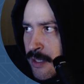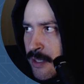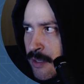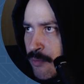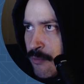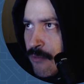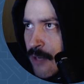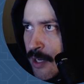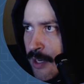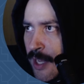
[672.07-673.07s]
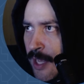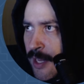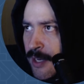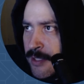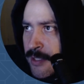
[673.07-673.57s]
move on
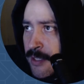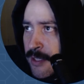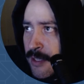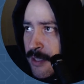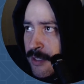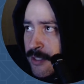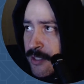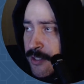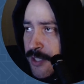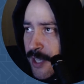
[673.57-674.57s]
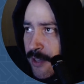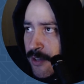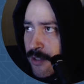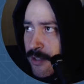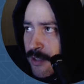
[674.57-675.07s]
and
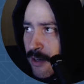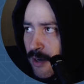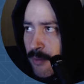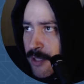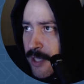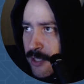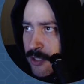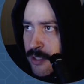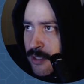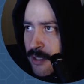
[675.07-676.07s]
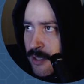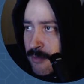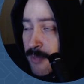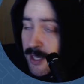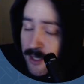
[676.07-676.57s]
scale our application by
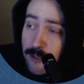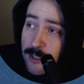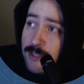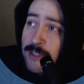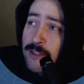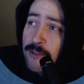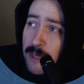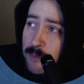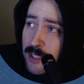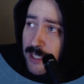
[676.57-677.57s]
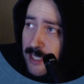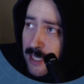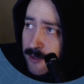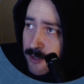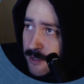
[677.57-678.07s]
increasing the replica
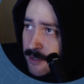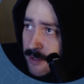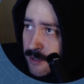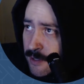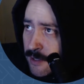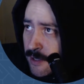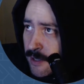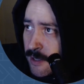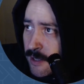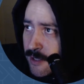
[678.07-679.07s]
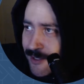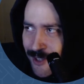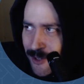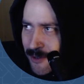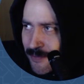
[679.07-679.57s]
count. And
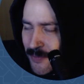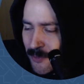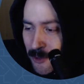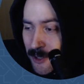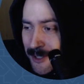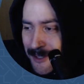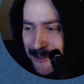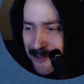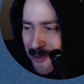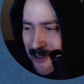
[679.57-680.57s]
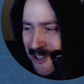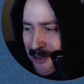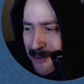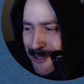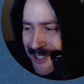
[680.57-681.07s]
so we're going to do some more YAML
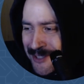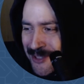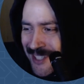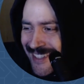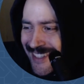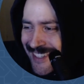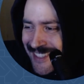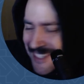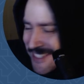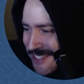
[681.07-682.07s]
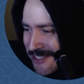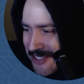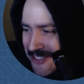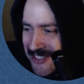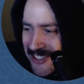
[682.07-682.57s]
tinkering, because that's how things are
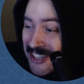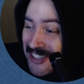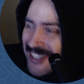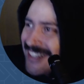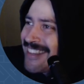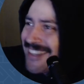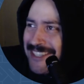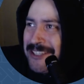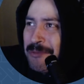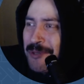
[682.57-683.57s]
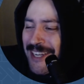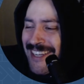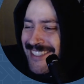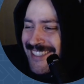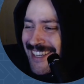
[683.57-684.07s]
done in Kubernetes
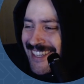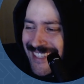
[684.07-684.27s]
land.